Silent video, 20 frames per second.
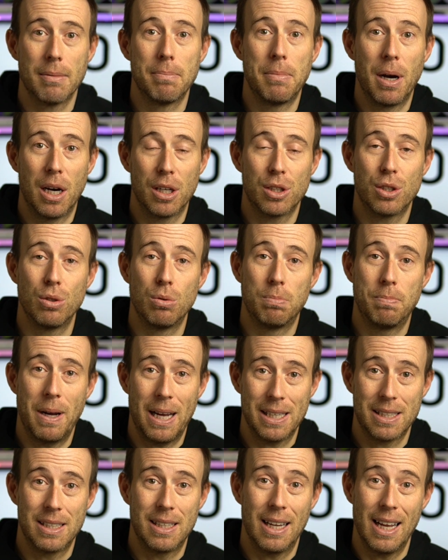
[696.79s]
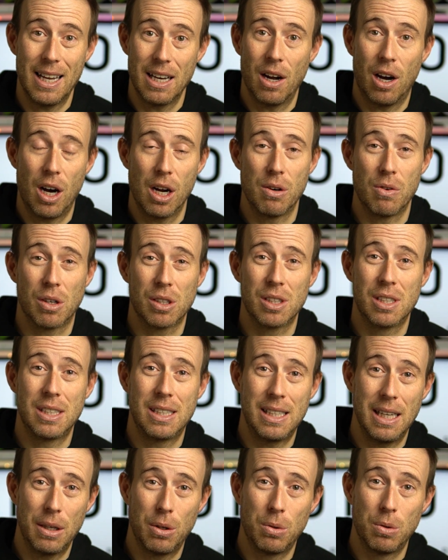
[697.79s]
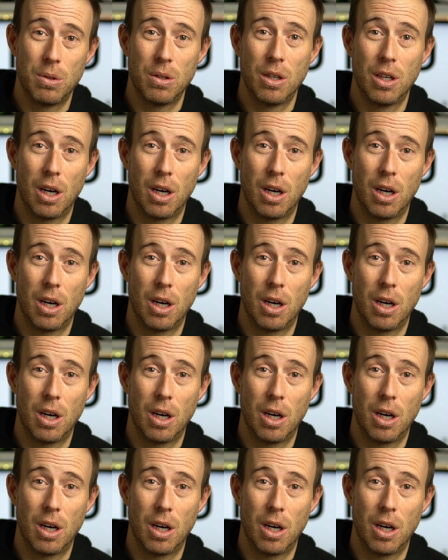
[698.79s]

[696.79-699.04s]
personal best in Hyrox still